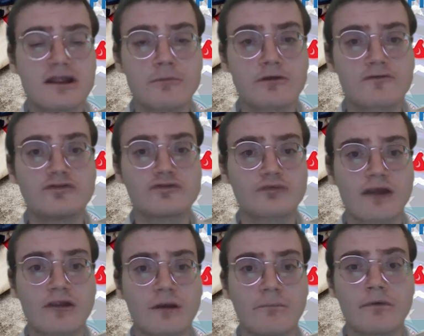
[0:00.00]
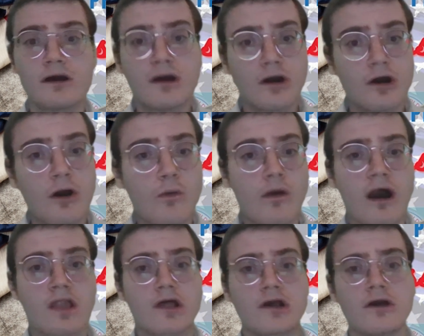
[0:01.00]
CBS News Roundup a
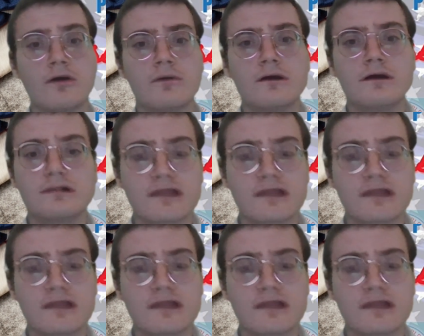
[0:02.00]
while ago.